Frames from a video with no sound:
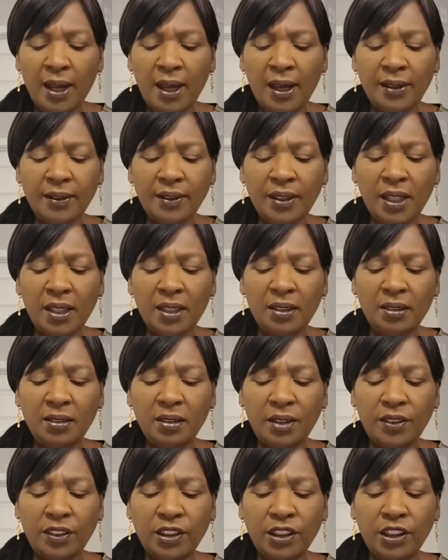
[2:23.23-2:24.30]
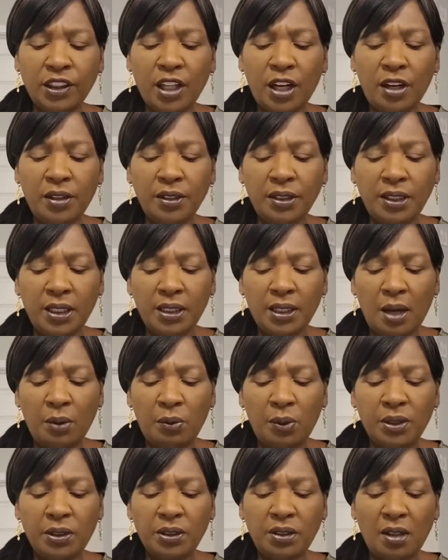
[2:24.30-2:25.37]
And then the third thing I
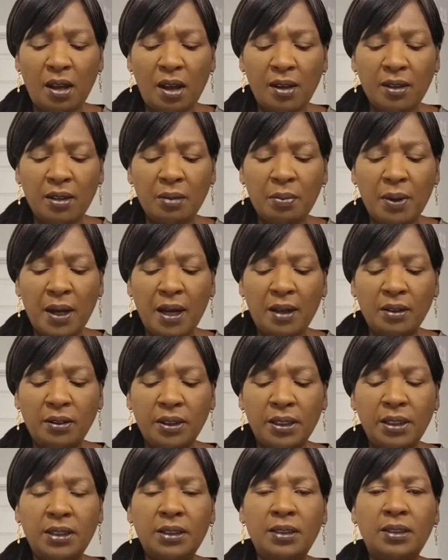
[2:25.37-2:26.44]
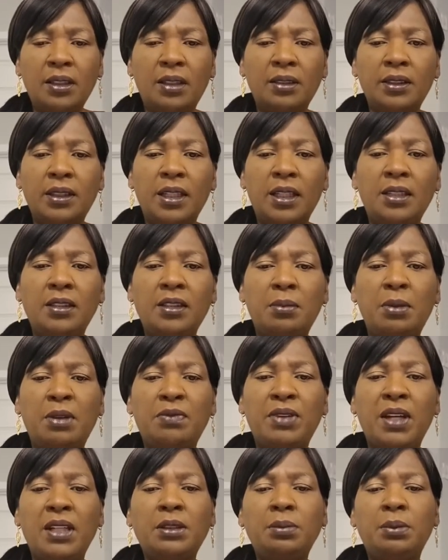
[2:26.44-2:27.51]
want to talk about is the Kingdom
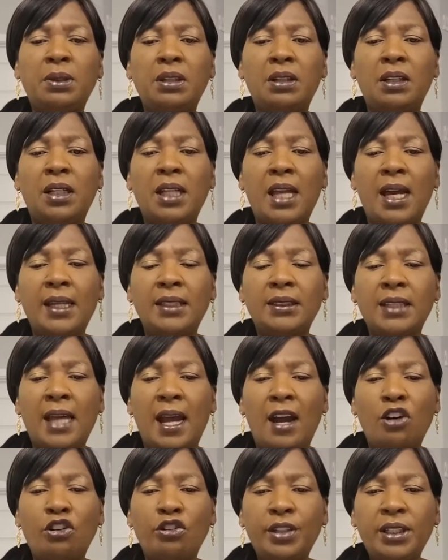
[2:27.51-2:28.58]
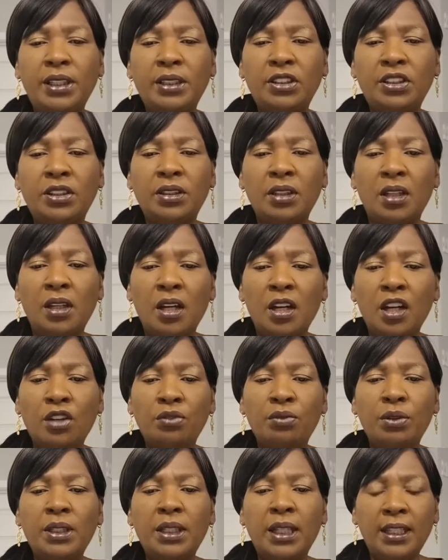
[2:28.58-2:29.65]
Advancement Alliance outreach
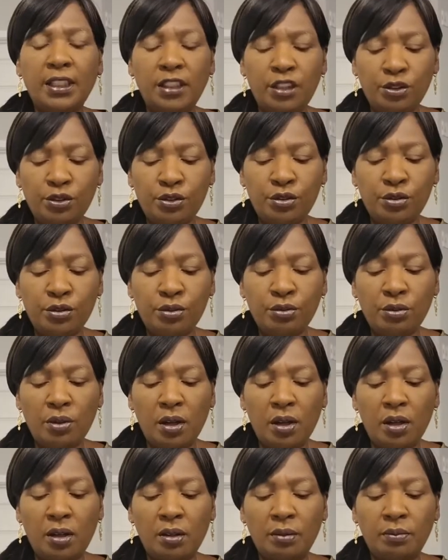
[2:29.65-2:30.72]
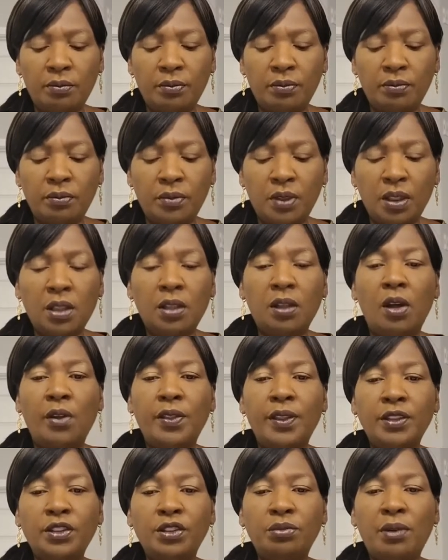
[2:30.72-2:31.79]
related to um, the
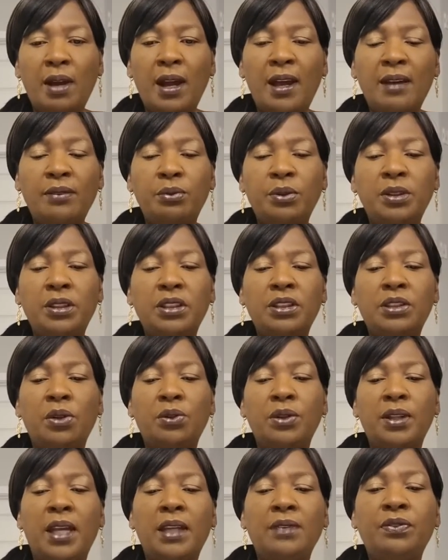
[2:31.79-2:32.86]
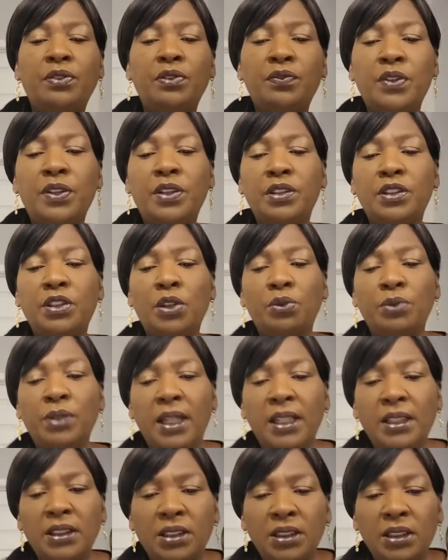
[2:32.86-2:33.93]
clothing drive. We're just so thankful for the
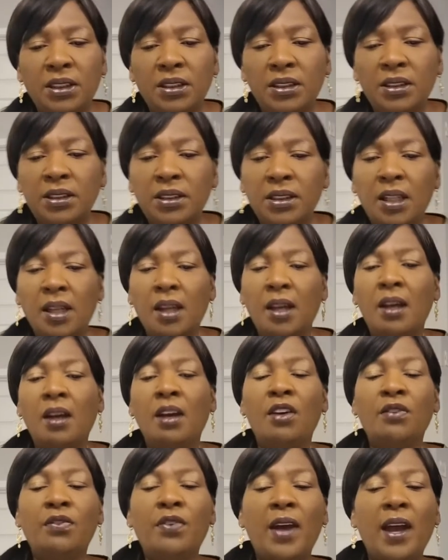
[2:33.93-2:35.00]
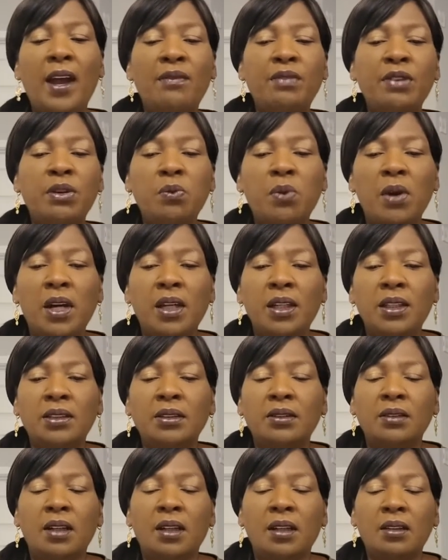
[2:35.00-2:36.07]
donations for
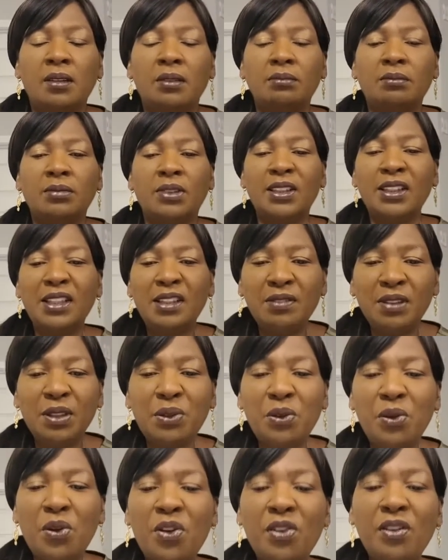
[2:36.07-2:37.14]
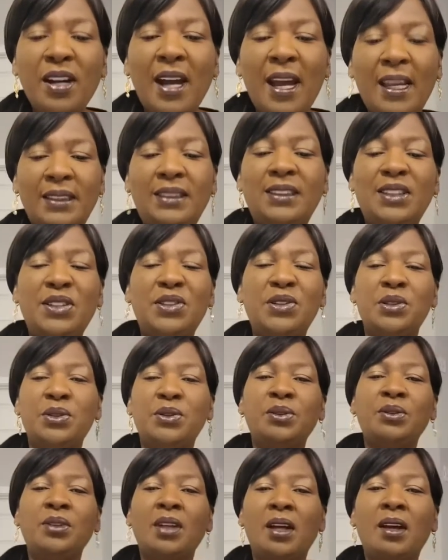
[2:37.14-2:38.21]
everyone. Um, good evening, Cora. I see
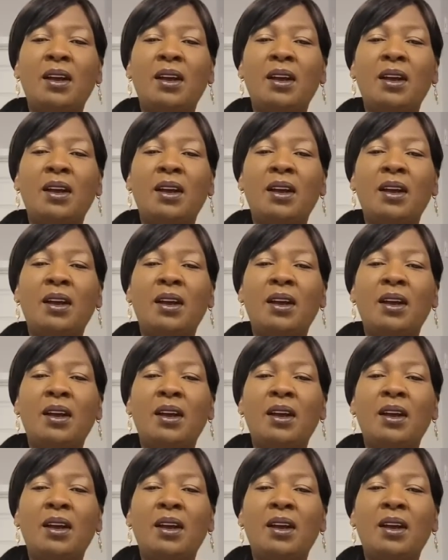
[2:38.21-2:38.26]
you.